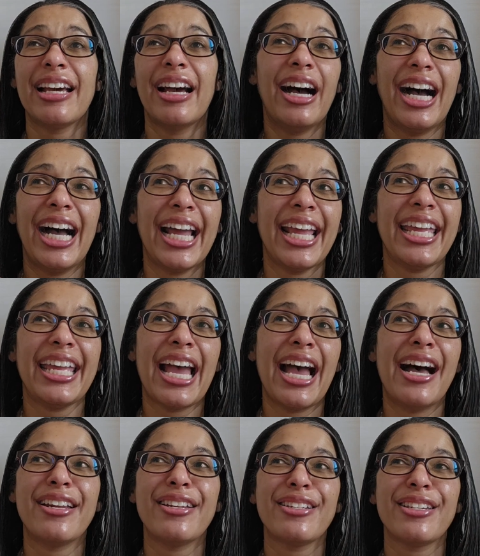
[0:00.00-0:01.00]
I
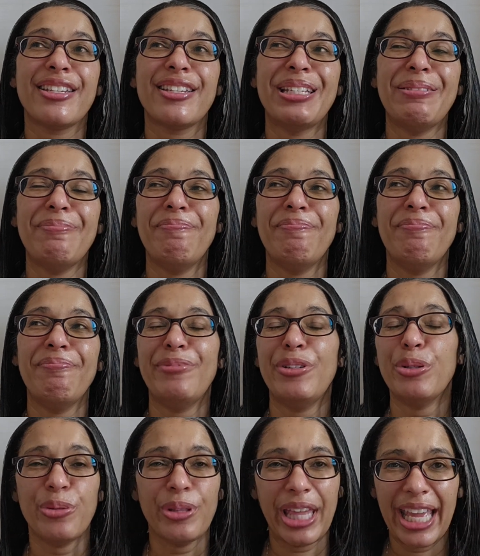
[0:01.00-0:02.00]
can't
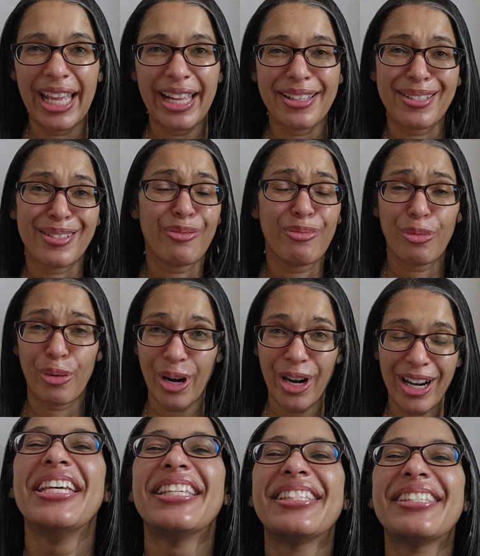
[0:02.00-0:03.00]
do that because of
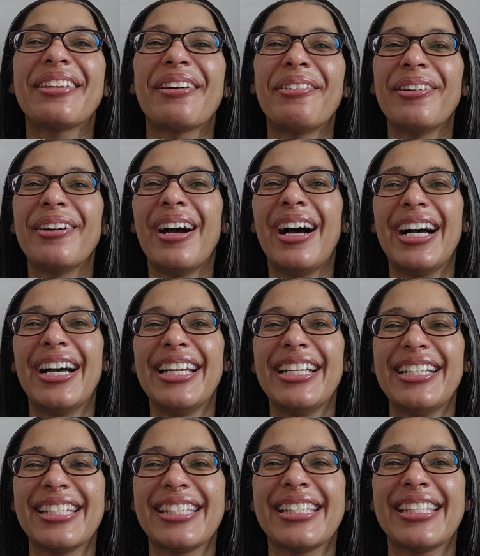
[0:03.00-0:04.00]
work. So I
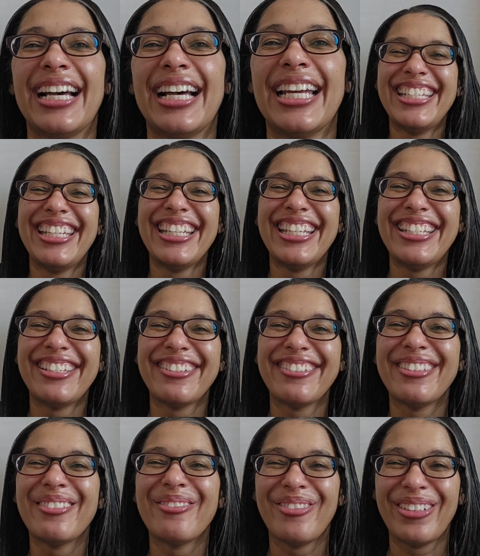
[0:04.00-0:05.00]
decided to do
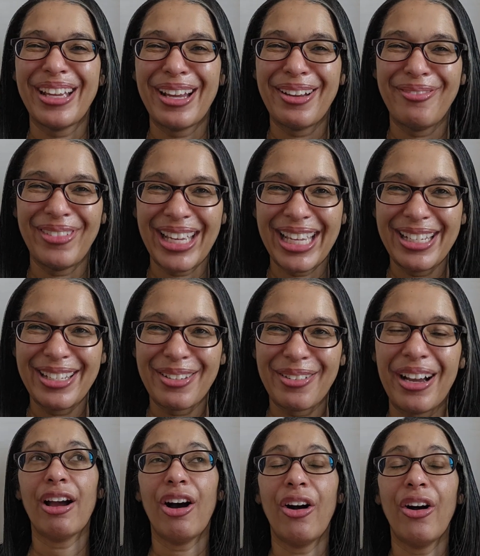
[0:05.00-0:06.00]
the VIP
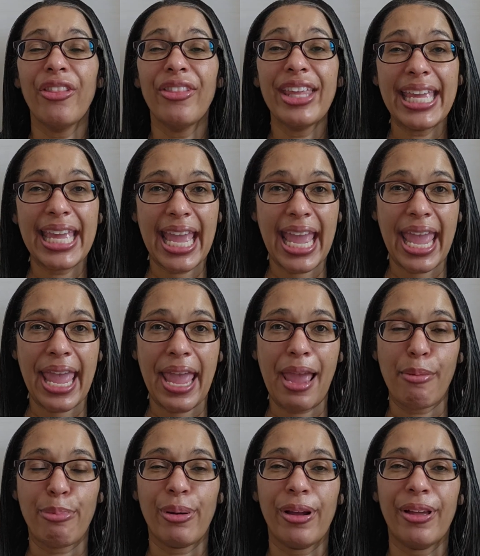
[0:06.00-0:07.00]
tour. On the
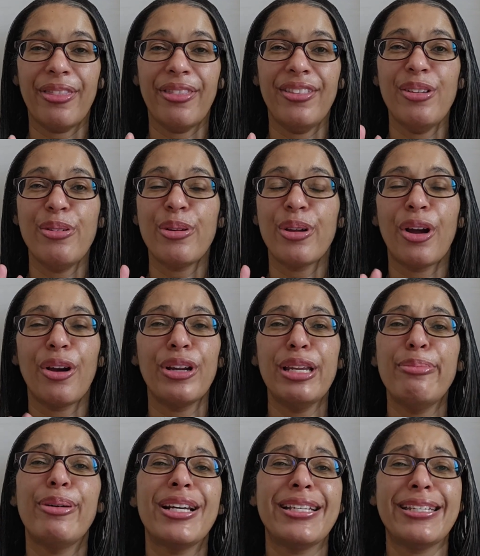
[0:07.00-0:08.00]
app, you can only
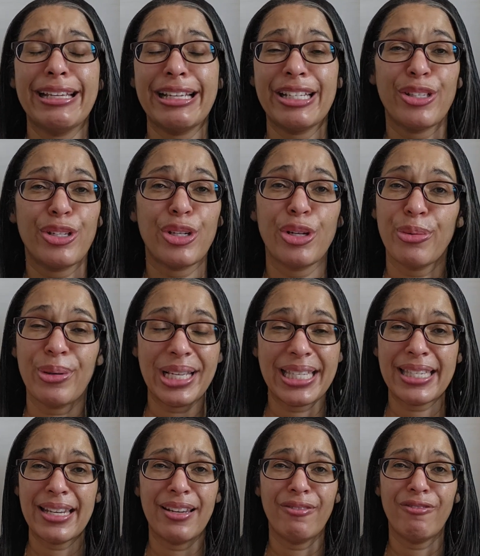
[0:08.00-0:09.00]
buy tickets 2
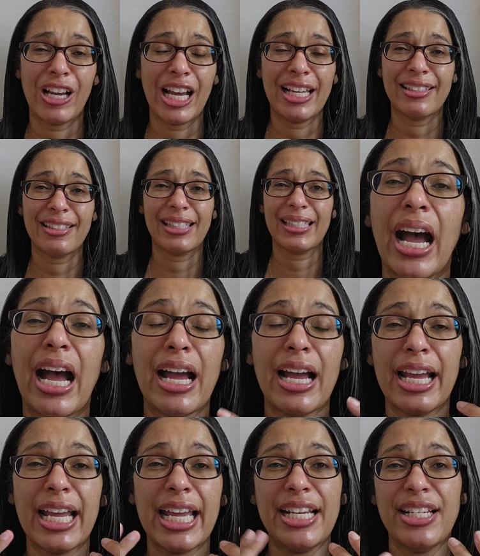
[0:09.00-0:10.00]
weeks in advance.
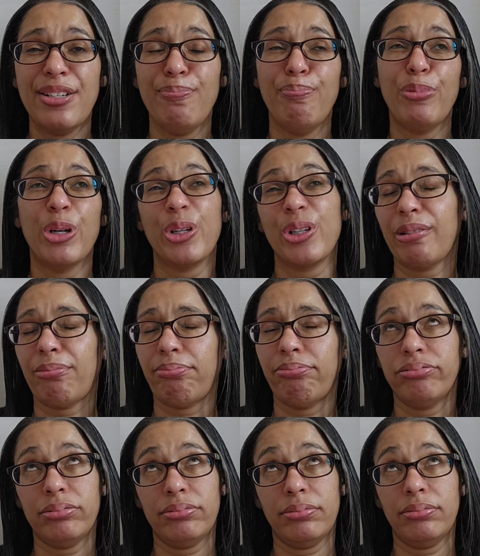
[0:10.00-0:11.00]
I booked
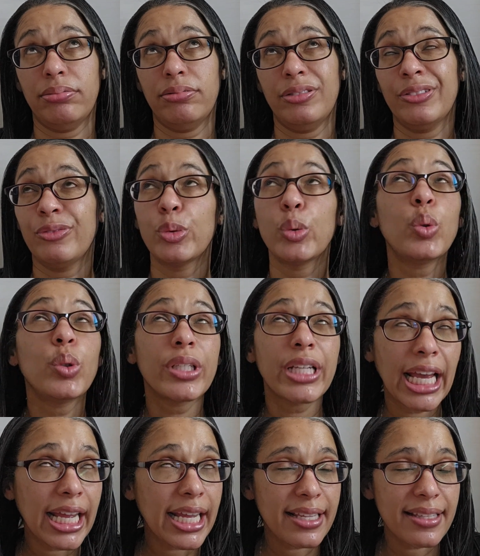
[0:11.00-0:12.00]
4
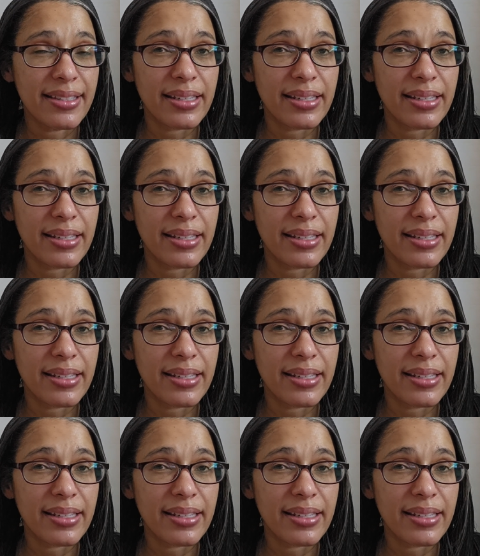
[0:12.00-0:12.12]
days in